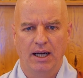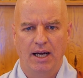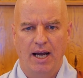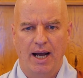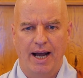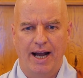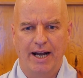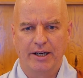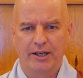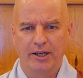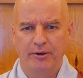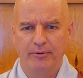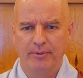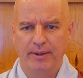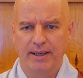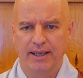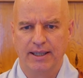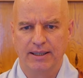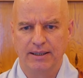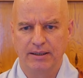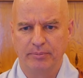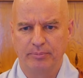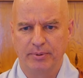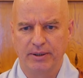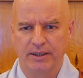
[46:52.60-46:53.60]
how can we
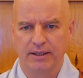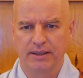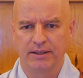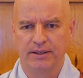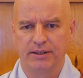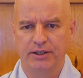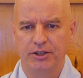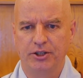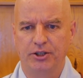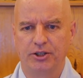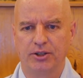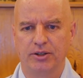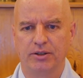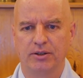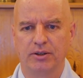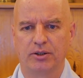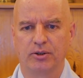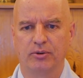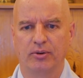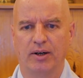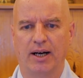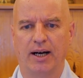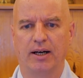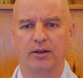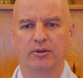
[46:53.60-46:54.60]
help in addition
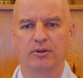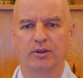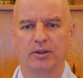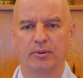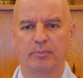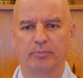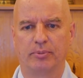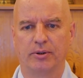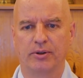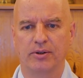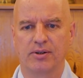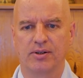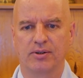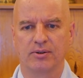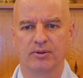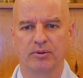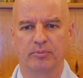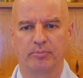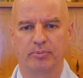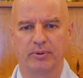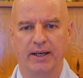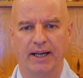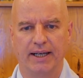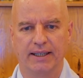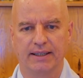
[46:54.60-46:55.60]
to our personal
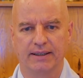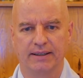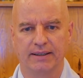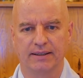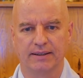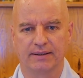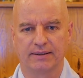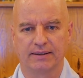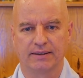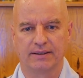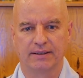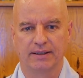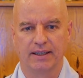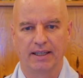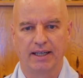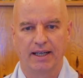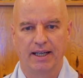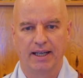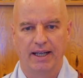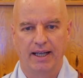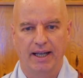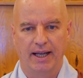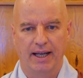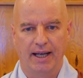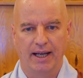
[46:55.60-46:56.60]
practice
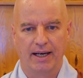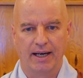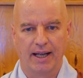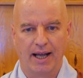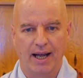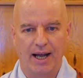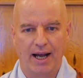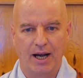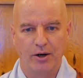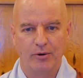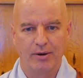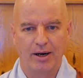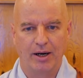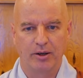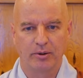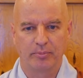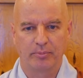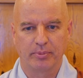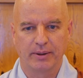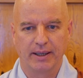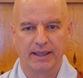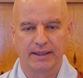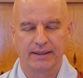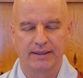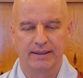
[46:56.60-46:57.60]
and how our
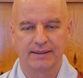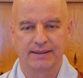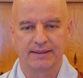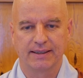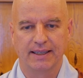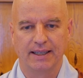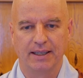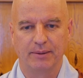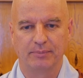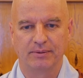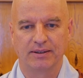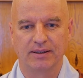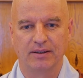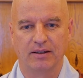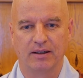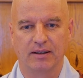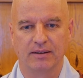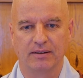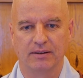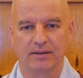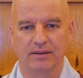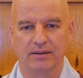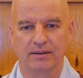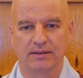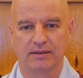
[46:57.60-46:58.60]
practice helps
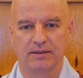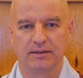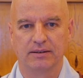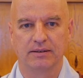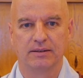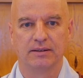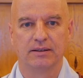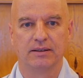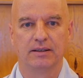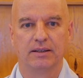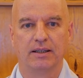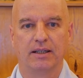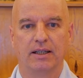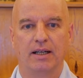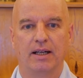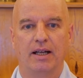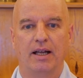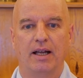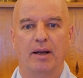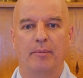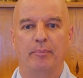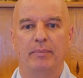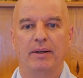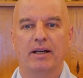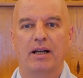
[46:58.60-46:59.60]
others?
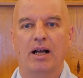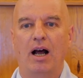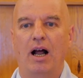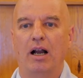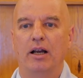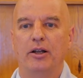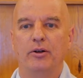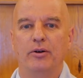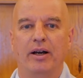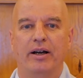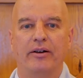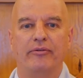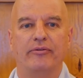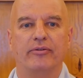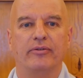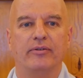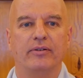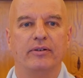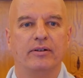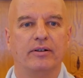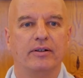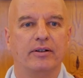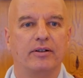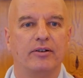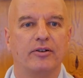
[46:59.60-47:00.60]
Mikal, you have
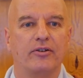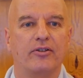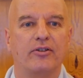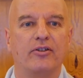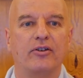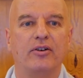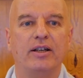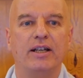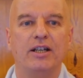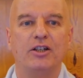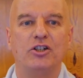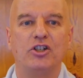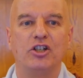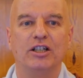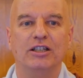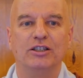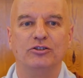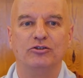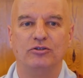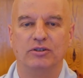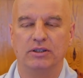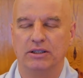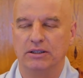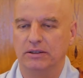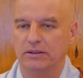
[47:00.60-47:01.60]
three
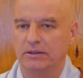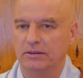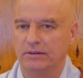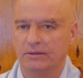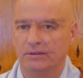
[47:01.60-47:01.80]
children.